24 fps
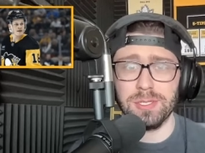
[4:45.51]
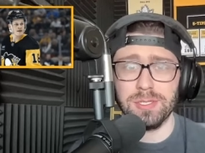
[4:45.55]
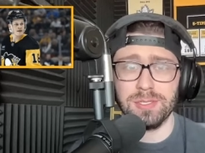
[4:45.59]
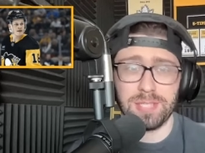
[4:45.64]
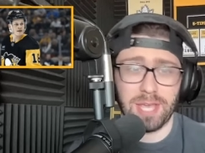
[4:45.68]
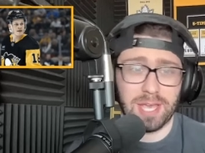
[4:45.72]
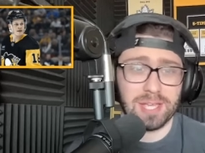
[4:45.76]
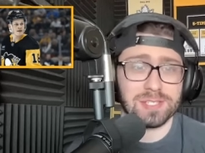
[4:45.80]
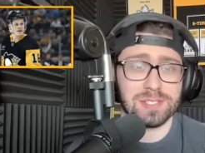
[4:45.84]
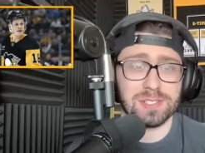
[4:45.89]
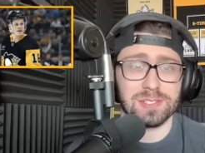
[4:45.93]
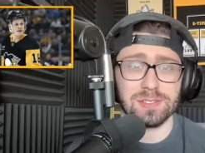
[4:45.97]

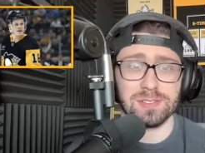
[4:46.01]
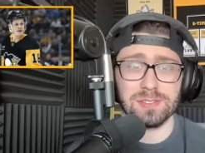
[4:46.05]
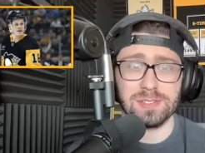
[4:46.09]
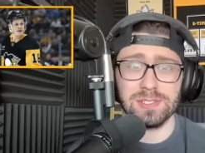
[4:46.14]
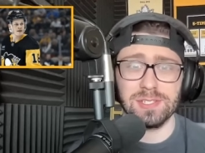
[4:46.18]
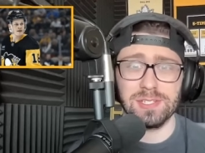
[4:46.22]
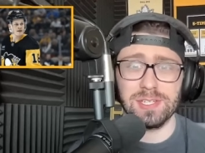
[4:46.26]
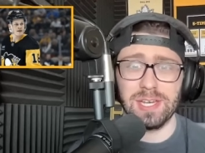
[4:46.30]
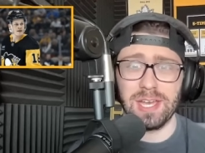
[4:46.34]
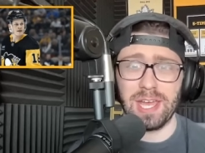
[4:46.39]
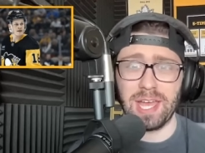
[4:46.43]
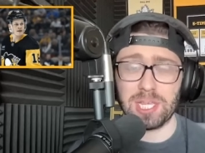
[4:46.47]
Yes.
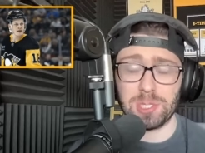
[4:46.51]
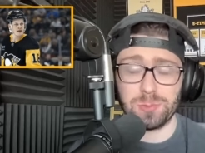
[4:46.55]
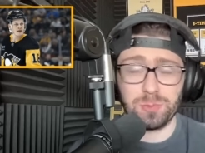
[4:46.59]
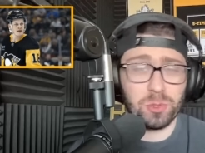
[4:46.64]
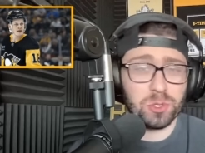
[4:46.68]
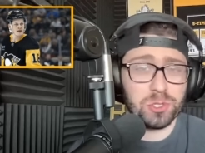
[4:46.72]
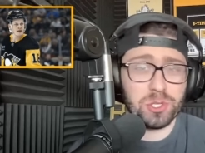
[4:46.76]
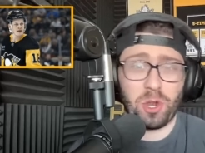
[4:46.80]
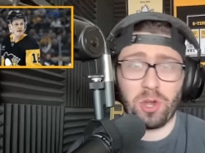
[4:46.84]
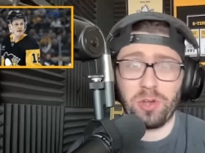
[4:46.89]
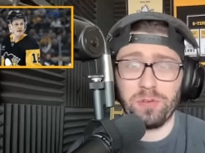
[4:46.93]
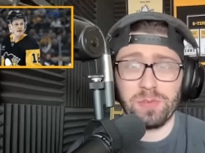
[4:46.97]
Has
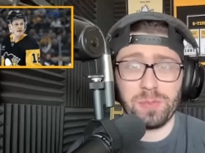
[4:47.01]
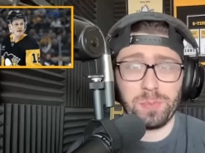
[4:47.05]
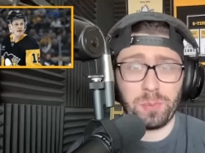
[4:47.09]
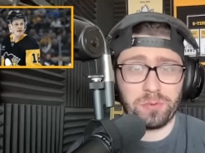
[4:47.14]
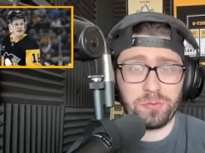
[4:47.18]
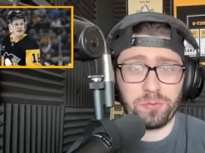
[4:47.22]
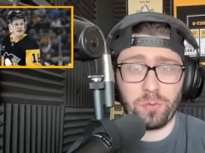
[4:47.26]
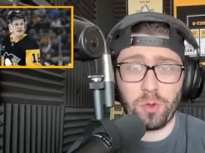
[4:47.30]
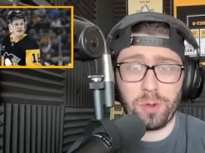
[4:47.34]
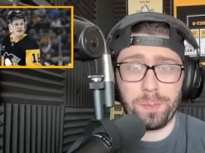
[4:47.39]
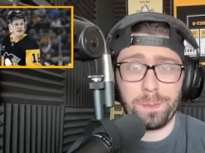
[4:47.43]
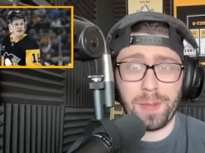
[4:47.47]
Puljujarvi
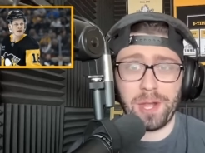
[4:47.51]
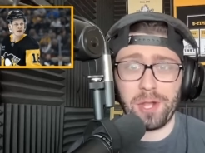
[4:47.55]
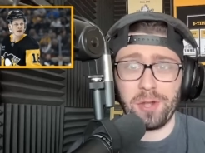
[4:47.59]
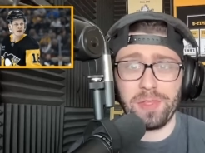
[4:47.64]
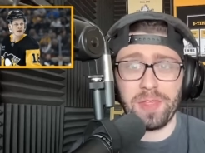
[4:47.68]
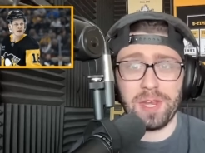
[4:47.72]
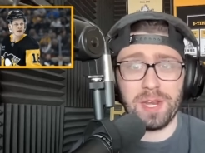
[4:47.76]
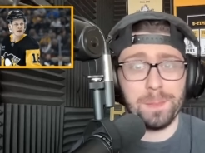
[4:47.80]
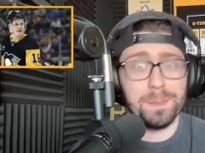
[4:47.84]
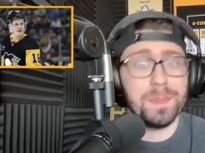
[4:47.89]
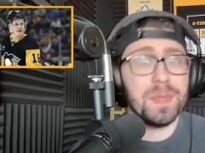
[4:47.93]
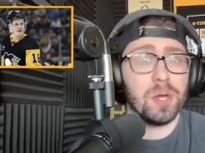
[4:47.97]
performed better
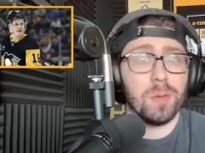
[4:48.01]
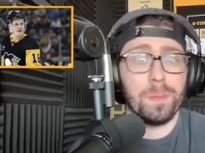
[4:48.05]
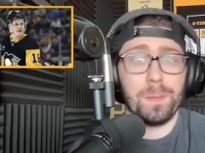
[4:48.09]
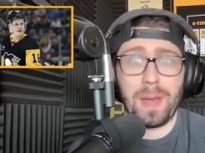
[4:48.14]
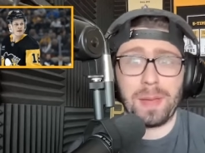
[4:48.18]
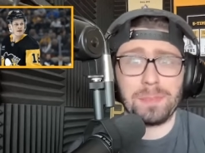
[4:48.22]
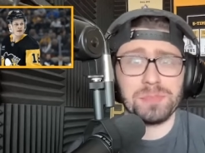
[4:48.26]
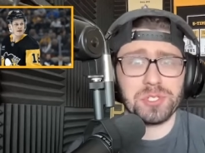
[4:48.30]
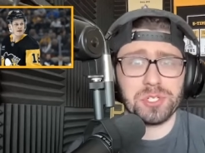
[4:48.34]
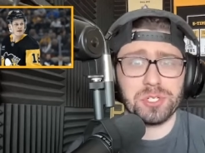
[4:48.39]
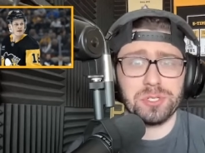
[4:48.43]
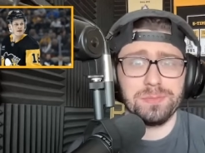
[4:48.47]
than Emil
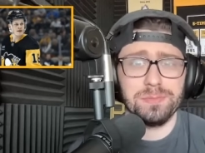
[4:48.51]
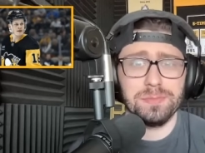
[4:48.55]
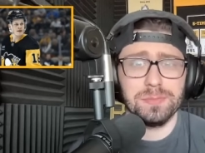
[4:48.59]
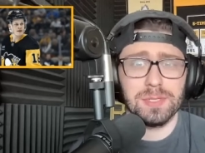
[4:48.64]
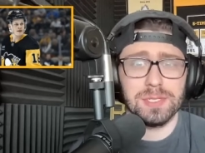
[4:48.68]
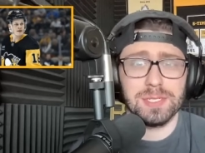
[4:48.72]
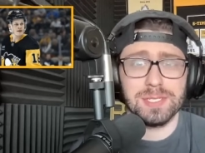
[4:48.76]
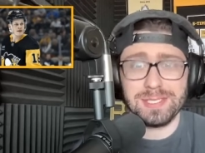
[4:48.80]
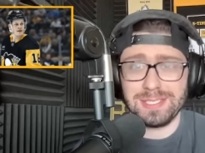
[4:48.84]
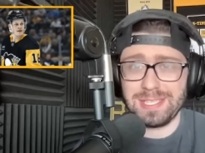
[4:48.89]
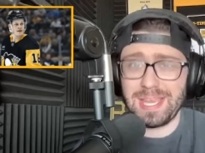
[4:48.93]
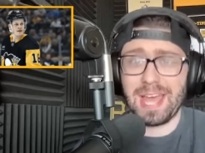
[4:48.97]
Bemstrom?
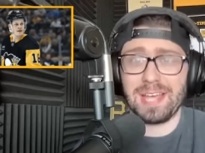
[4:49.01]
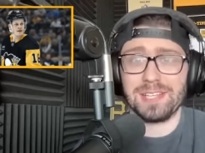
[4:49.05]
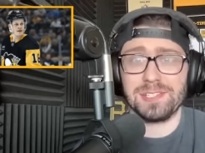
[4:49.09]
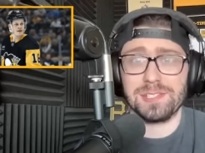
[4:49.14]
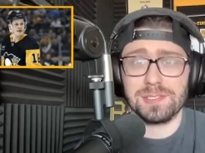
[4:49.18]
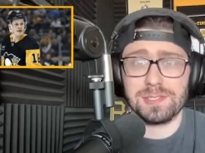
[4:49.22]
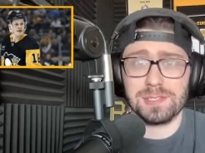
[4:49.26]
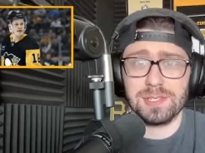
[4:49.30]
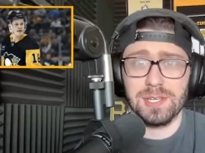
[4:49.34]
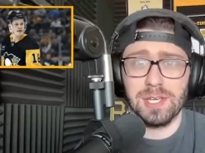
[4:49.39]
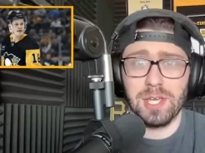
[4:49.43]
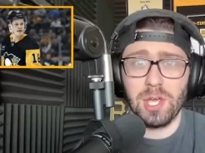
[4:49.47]

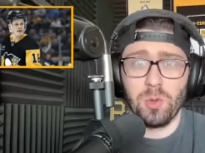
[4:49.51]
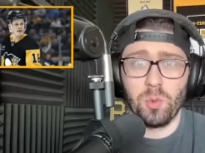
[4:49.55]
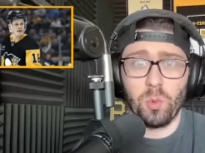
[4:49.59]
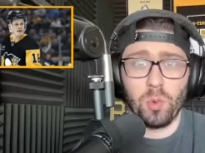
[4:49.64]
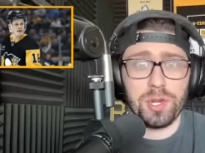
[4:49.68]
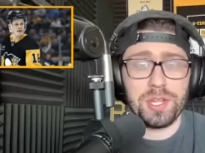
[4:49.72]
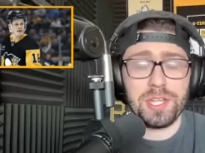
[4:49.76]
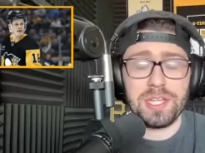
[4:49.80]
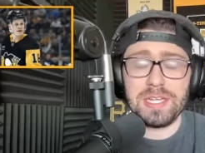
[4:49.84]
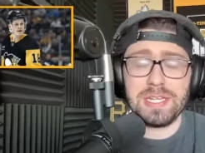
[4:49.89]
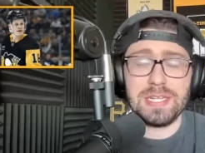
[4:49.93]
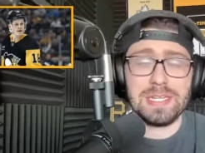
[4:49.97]
Yes.
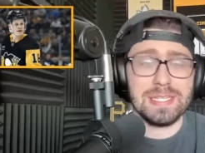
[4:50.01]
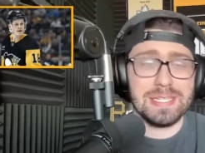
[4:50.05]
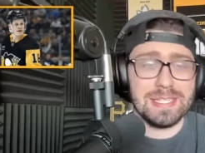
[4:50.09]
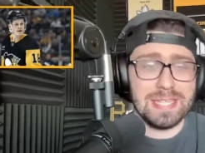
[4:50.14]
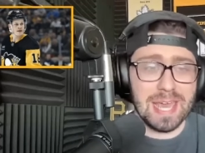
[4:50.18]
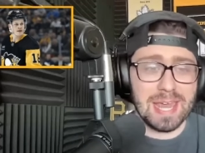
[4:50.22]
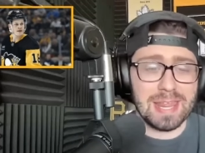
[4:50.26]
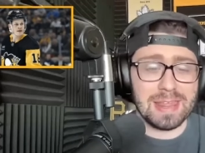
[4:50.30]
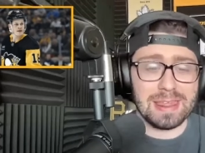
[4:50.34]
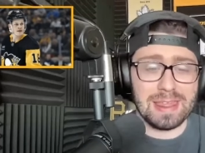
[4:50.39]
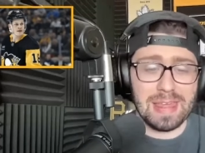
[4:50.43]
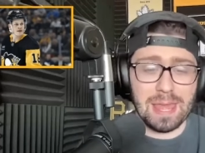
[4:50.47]
Would he
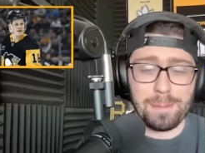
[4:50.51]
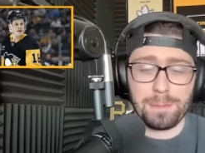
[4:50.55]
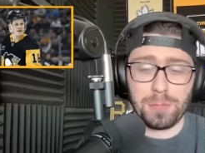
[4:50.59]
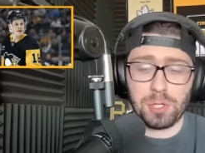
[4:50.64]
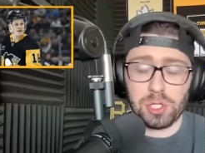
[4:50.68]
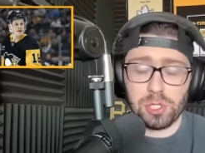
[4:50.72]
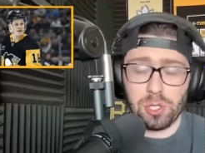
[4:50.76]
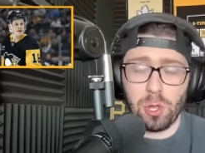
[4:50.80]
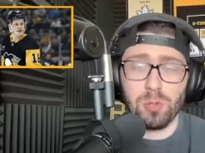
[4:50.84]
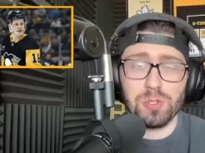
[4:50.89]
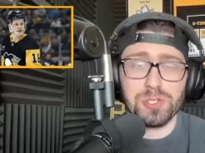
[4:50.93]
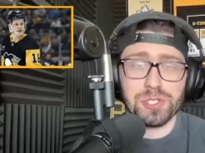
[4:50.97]
get them
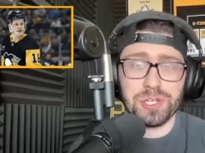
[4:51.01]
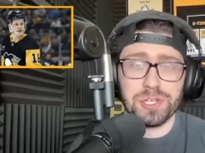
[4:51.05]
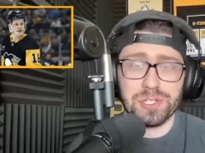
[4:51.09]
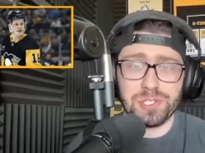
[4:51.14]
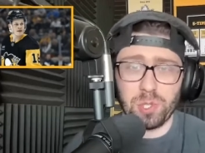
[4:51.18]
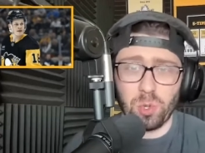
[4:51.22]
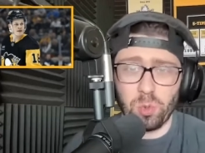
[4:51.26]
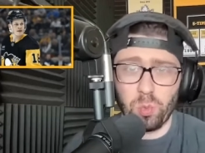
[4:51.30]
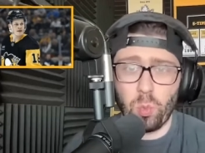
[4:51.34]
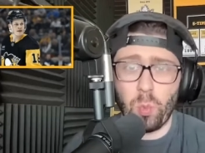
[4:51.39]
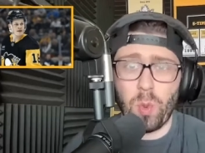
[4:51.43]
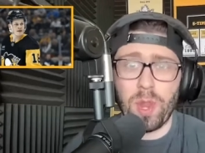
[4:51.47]
closer
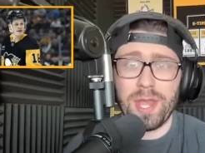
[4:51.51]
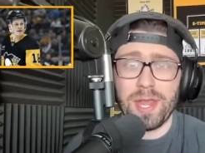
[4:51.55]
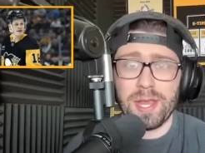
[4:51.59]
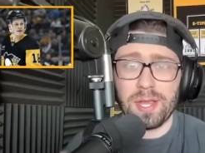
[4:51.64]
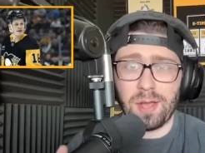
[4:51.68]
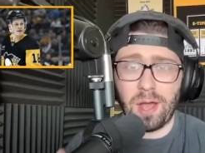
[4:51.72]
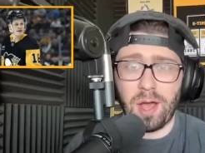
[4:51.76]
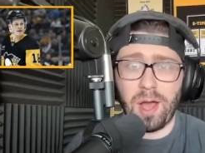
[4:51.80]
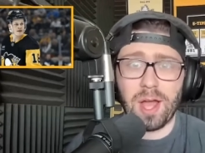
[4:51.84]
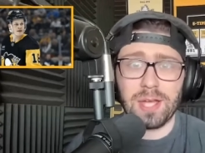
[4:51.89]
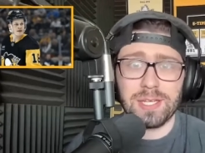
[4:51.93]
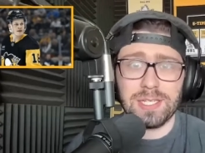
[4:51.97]
to winning
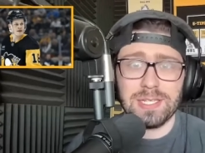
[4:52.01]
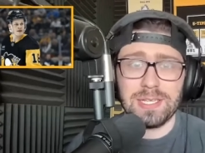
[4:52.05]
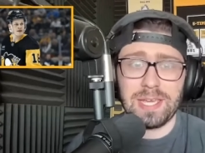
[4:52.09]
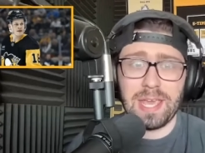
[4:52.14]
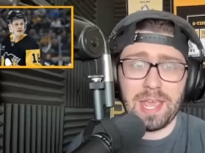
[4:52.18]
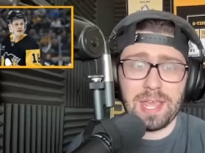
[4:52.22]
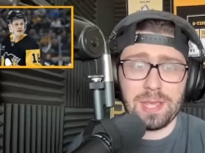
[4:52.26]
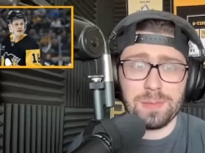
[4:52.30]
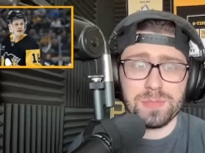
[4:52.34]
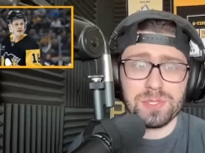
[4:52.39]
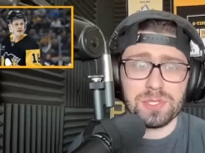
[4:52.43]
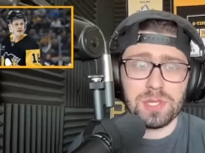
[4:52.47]
hockey
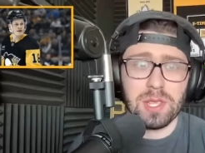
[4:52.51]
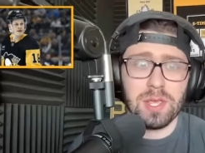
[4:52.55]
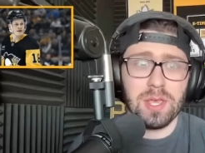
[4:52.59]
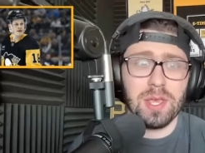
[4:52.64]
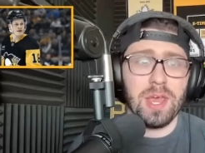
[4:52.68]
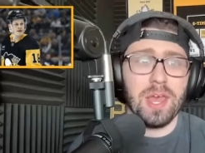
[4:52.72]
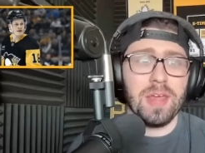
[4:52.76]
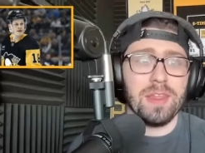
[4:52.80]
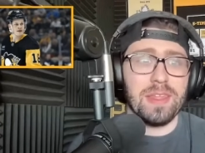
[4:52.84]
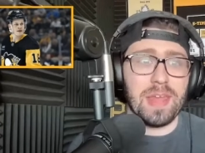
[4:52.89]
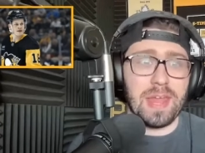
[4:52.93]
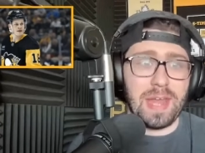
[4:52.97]
games
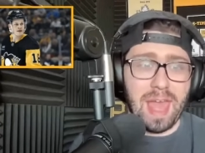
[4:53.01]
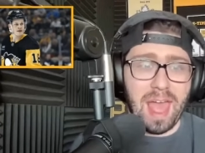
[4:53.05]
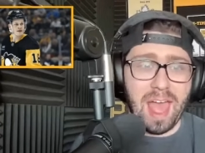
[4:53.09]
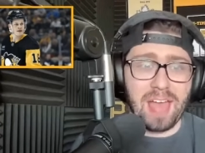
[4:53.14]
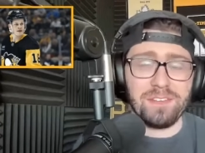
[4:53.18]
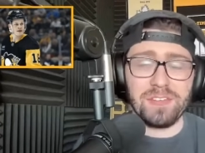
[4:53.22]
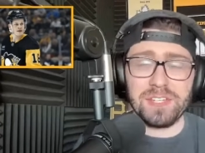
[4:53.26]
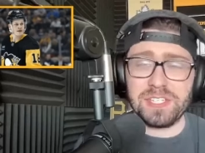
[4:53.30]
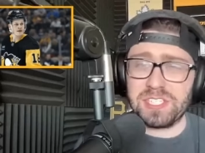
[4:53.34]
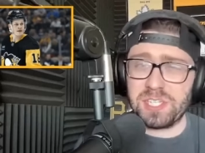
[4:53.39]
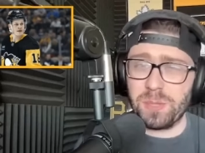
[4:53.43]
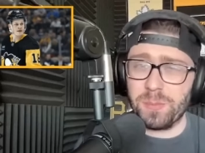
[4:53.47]
than
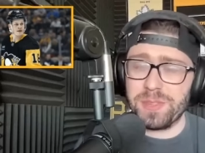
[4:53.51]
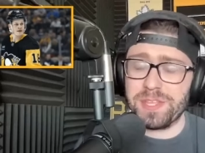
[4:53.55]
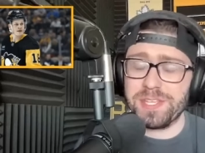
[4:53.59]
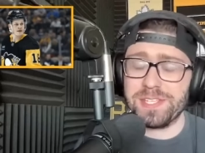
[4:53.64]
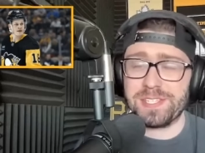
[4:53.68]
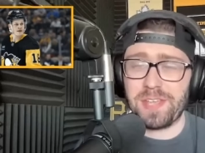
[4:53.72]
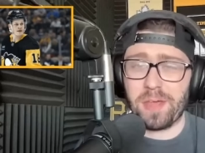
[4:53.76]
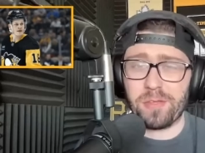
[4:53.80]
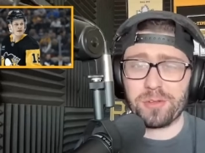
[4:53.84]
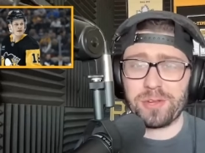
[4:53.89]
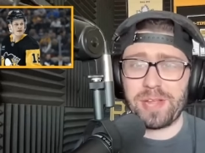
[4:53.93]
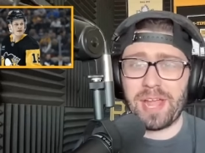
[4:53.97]
having some of
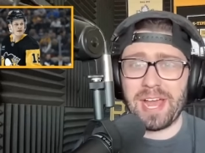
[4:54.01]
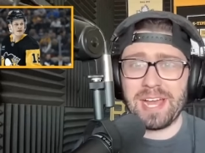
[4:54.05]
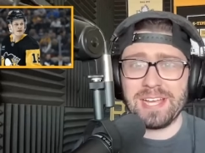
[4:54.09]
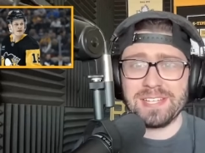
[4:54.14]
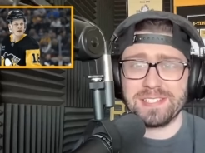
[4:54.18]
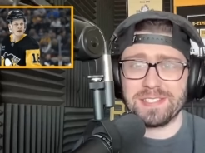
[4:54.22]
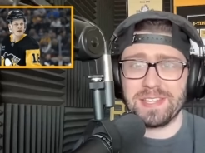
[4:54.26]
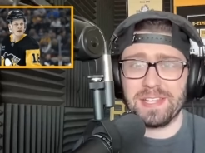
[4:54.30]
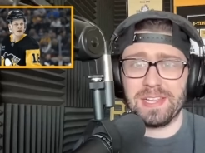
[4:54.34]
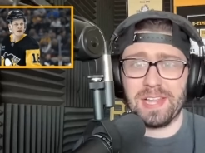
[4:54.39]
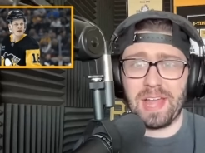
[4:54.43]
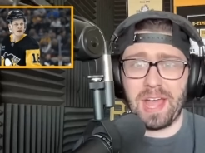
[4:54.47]
these other guys
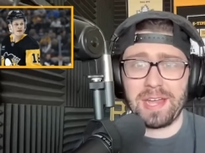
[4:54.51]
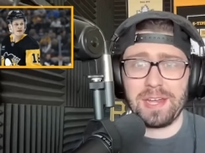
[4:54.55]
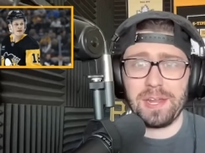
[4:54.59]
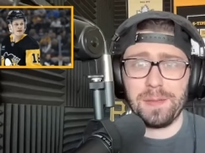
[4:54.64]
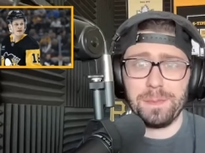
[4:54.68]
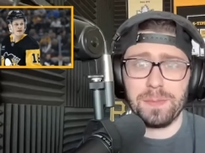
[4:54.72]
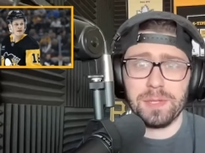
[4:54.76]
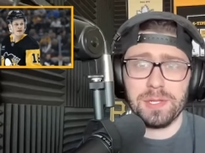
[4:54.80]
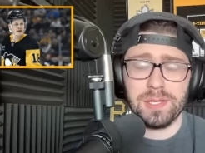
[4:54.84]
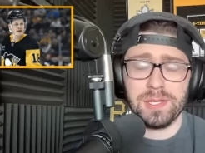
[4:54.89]
in the lineup?